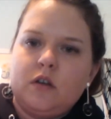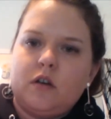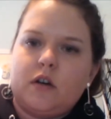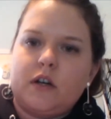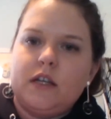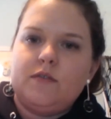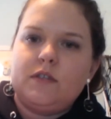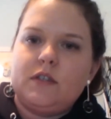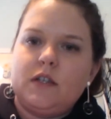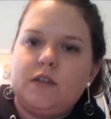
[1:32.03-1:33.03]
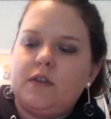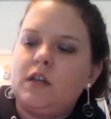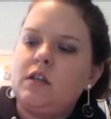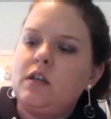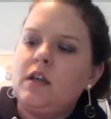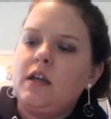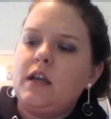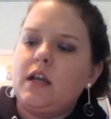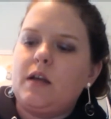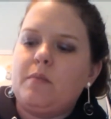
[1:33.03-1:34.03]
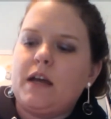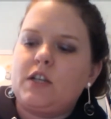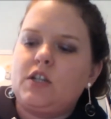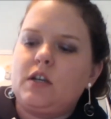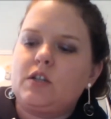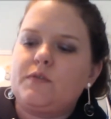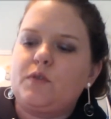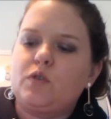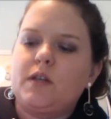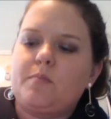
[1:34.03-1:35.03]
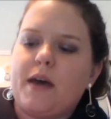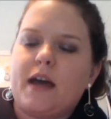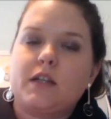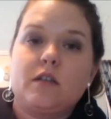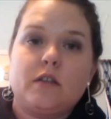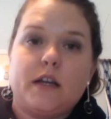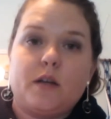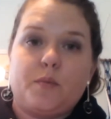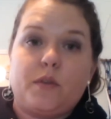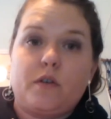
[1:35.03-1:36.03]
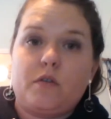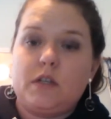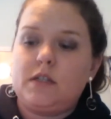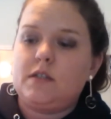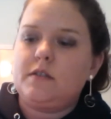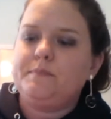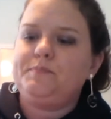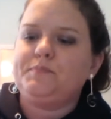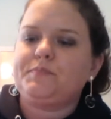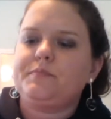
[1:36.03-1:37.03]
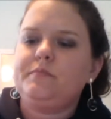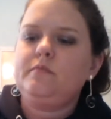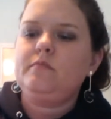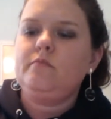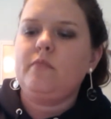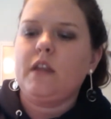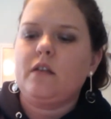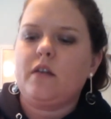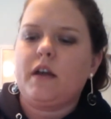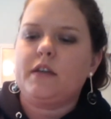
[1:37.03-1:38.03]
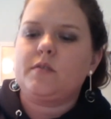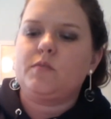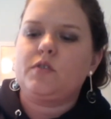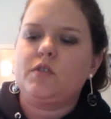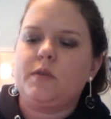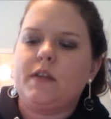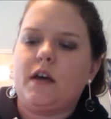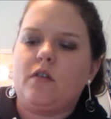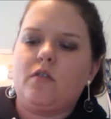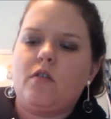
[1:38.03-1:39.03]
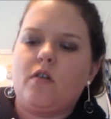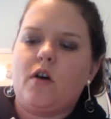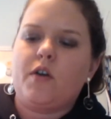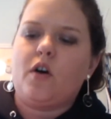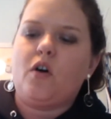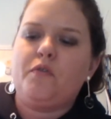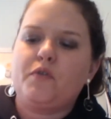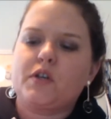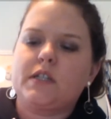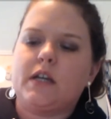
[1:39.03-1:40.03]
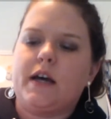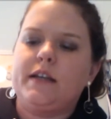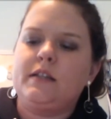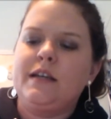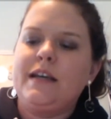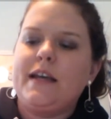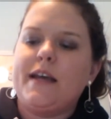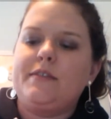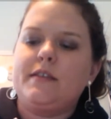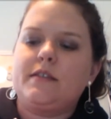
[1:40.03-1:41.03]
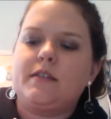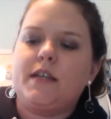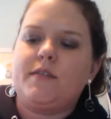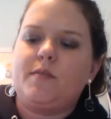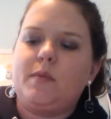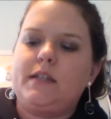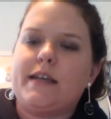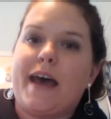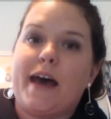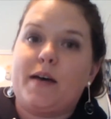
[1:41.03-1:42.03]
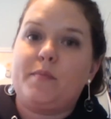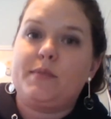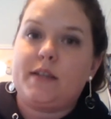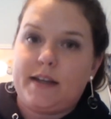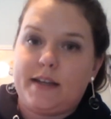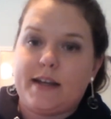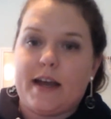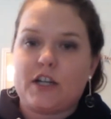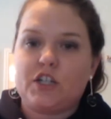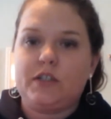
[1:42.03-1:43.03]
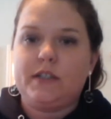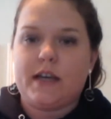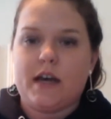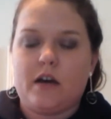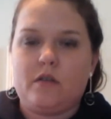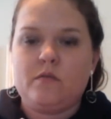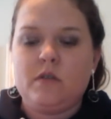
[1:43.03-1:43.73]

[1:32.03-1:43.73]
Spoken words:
are even Steven, and I'm matching, just folding back to line up with the crease. Okay, so I'm just doing that on all four sides, and this is giving me tabs that I can actually now